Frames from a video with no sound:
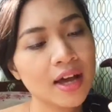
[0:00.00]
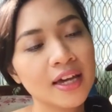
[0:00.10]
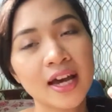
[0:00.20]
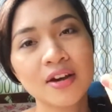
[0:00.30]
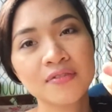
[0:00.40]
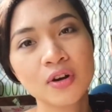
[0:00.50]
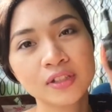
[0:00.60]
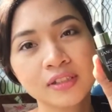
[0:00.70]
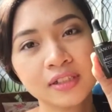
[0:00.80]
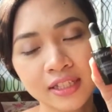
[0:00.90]
I have
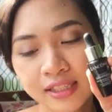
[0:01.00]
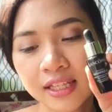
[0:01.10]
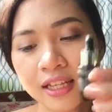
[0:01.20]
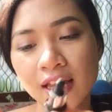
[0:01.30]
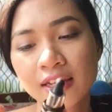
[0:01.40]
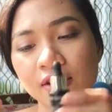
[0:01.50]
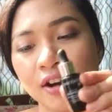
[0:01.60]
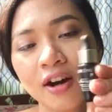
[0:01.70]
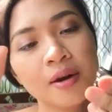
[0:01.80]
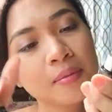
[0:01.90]
also this
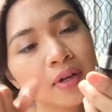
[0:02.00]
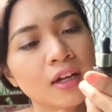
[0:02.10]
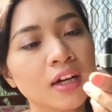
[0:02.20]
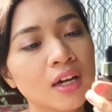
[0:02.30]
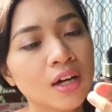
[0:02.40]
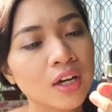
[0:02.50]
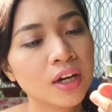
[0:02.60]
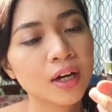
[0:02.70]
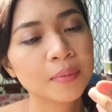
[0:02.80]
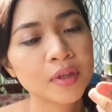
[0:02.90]
Lancome
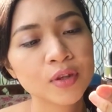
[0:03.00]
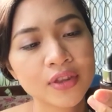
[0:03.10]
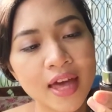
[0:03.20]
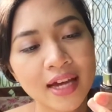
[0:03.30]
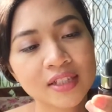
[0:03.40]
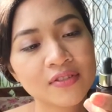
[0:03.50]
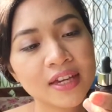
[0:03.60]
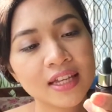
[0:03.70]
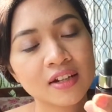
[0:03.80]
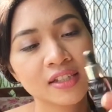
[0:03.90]
Youth
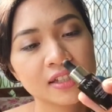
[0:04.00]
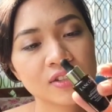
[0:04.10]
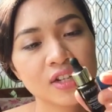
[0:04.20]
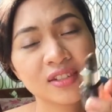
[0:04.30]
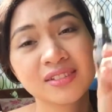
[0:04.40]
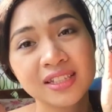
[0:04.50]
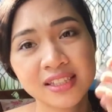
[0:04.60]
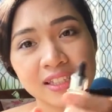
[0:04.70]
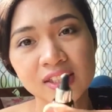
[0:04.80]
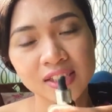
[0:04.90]
Activating Concentrate. So,
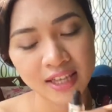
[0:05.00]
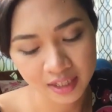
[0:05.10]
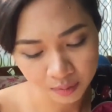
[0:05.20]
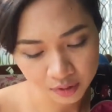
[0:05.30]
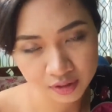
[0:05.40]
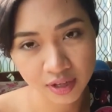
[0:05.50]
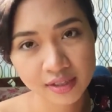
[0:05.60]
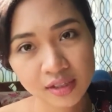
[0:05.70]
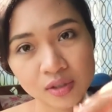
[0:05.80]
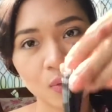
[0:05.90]
this is just like a
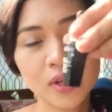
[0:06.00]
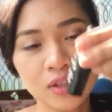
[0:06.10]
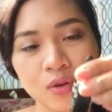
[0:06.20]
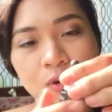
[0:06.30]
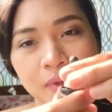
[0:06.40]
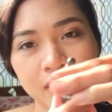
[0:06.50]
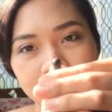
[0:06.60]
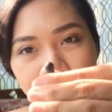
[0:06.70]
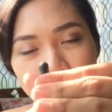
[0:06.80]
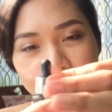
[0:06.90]
moisturizer. So, when you open
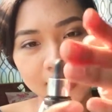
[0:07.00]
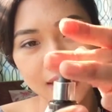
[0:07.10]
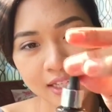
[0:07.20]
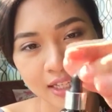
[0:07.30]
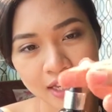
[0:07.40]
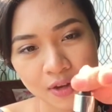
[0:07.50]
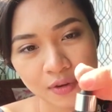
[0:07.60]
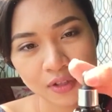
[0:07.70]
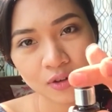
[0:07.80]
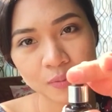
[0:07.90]
it, let us see.
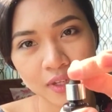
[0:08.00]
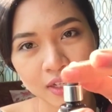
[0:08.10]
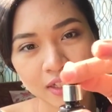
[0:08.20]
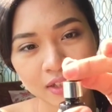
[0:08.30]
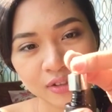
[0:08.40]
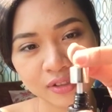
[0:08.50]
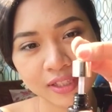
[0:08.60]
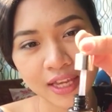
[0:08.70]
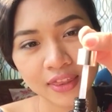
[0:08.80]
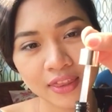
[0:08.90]
When you open it, it
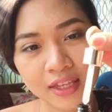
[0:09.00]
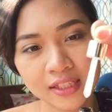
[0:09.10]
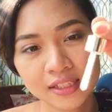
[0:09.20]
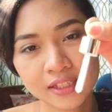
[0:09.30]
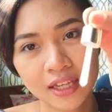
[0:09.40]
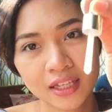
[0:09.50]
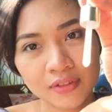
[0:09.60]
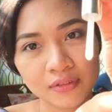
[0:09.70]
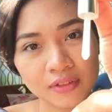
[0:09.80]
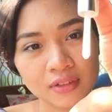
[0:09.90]
looks like this.
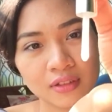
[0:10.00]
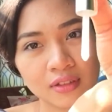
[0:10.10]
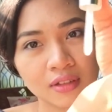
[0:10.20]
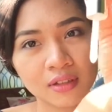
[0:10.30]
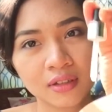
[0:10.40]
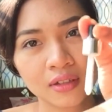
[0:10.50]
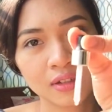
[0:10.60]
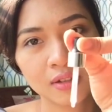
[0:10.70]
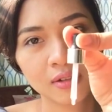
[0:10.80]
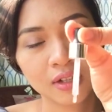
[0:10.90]
And if you...
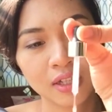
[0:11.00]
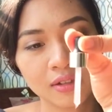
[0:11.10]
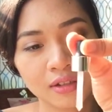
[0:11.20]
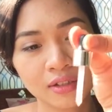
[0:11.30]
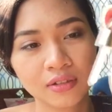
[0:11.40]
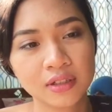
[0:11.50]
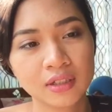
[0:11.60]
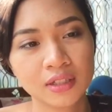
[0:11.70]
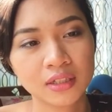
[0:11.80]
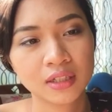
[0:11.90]
Okay, ayun.
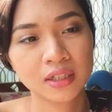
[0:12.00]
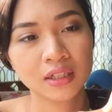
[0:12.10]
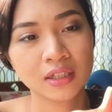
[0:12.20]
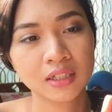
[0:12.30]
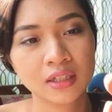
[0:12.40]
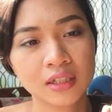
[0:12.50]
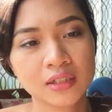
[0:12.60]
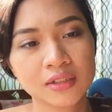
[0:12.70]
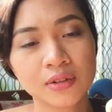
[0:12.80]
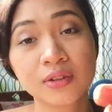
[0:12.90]

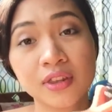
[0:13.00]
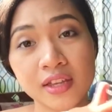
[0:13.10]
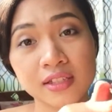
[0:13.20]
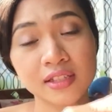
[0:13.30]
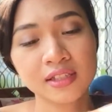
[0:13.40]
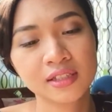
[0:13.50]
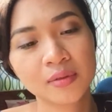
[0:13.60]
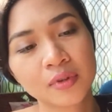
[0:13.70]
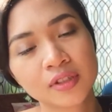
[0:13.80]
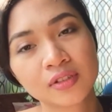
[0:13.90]
So, this is
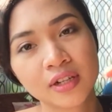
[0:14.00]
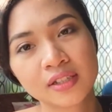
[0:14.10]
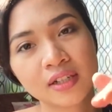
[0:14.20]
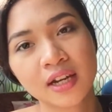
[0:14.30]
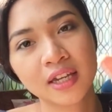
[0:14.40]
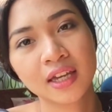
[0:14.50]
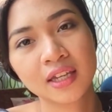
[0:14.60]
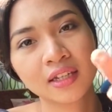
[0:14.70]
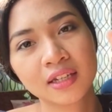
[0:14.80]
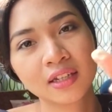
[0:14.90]
a moisturizer
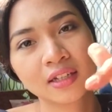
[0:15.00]
again.